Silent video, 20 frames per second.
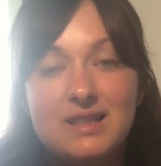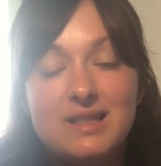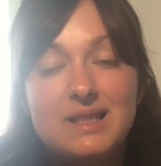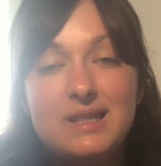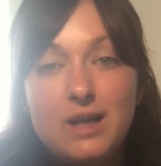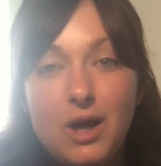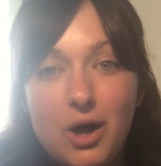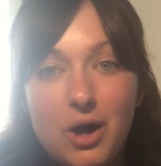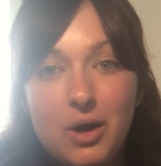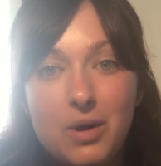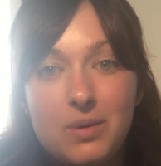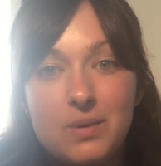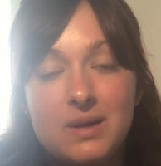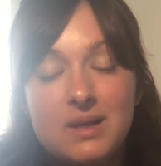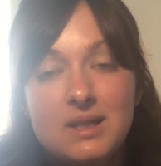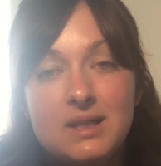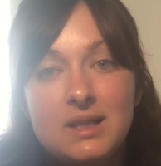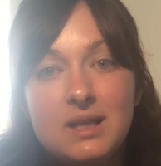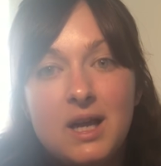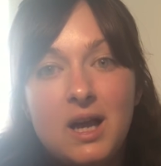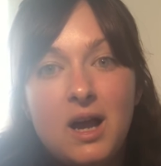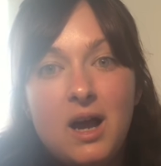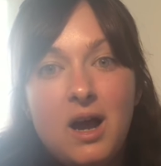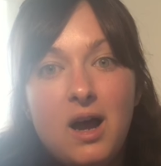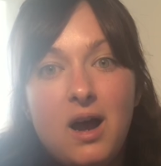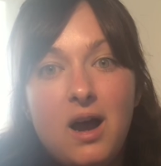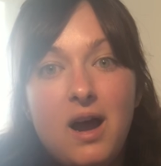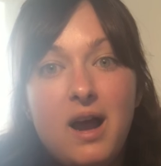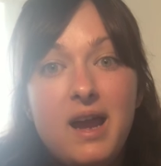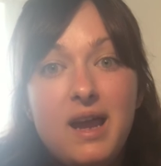So
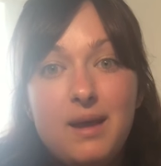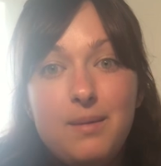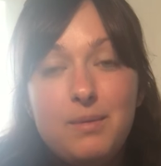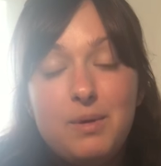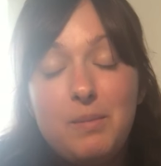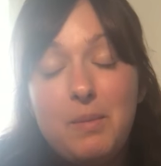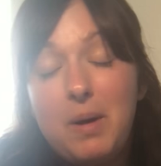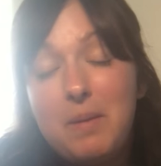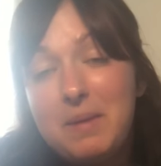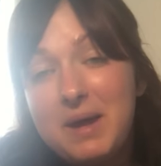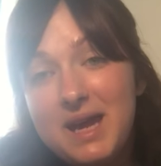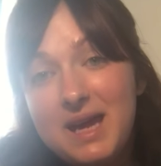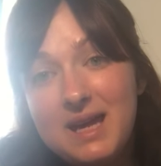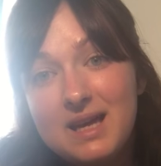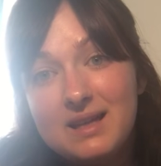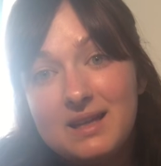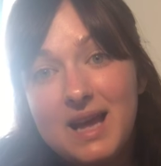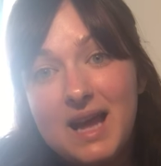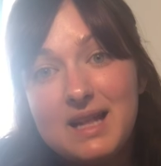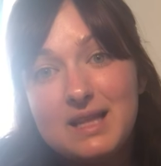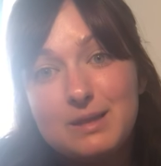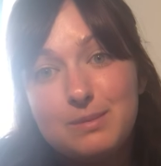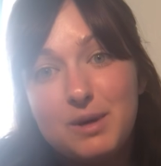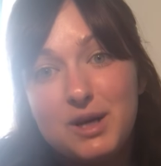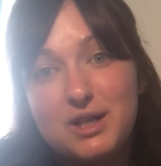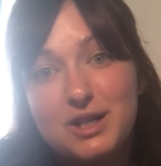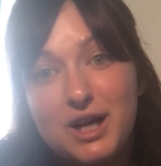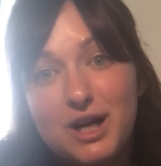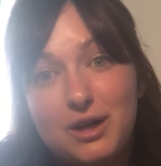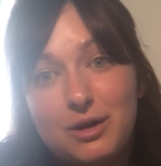I am a mummy, hence
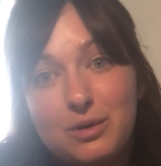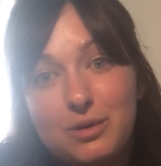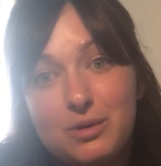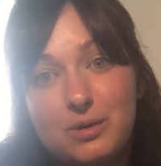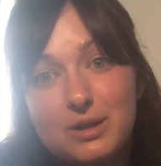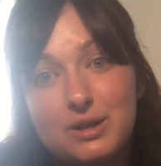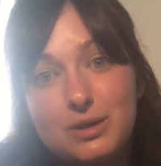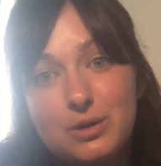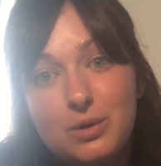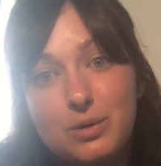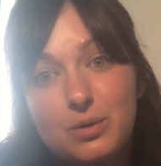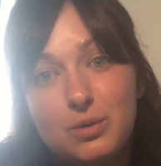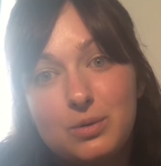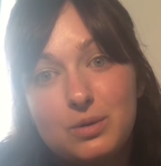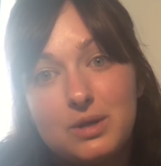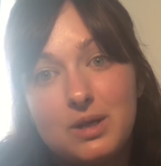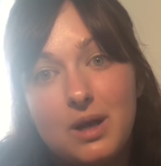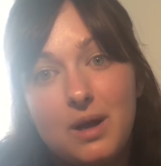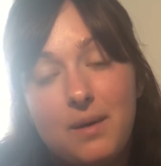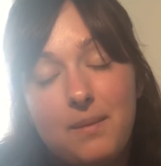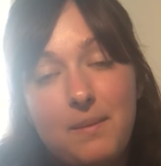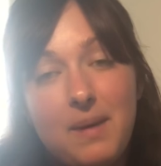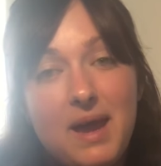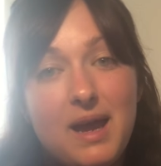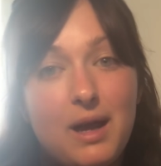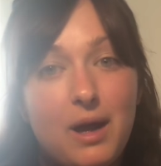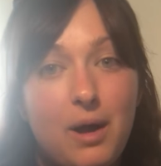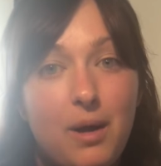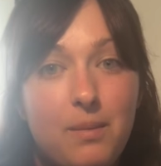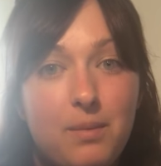my channel is called
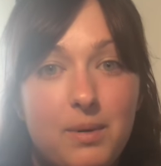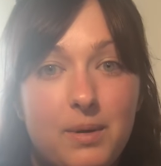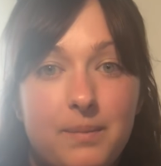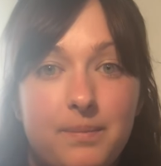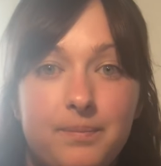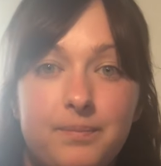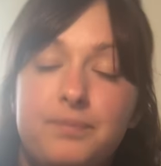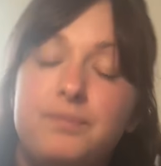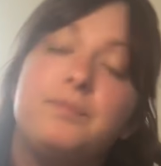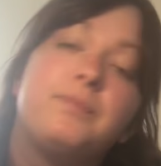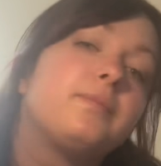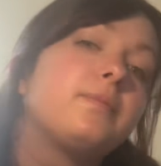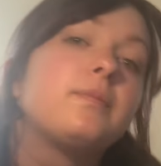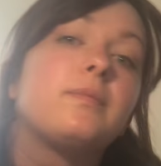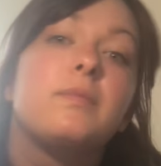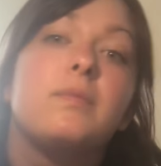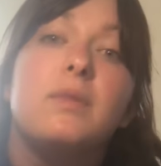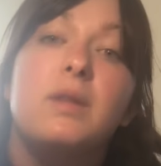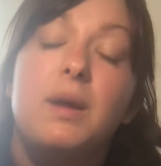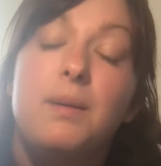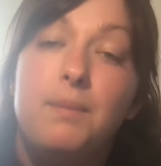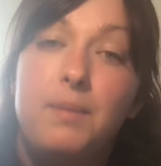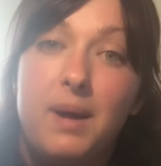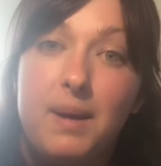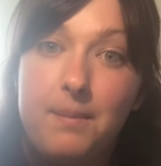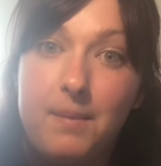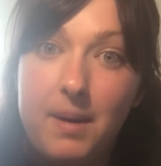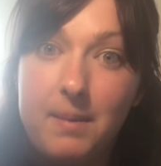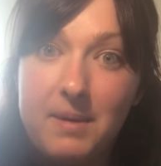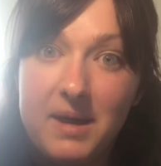Makeup
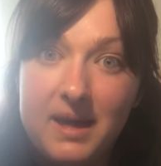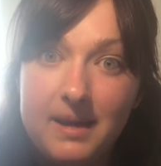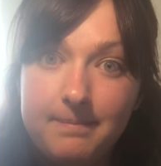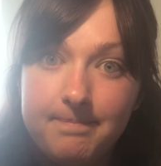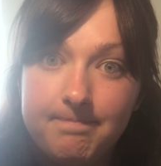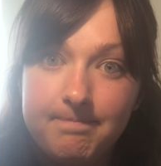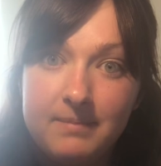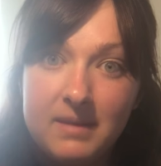by Mummy.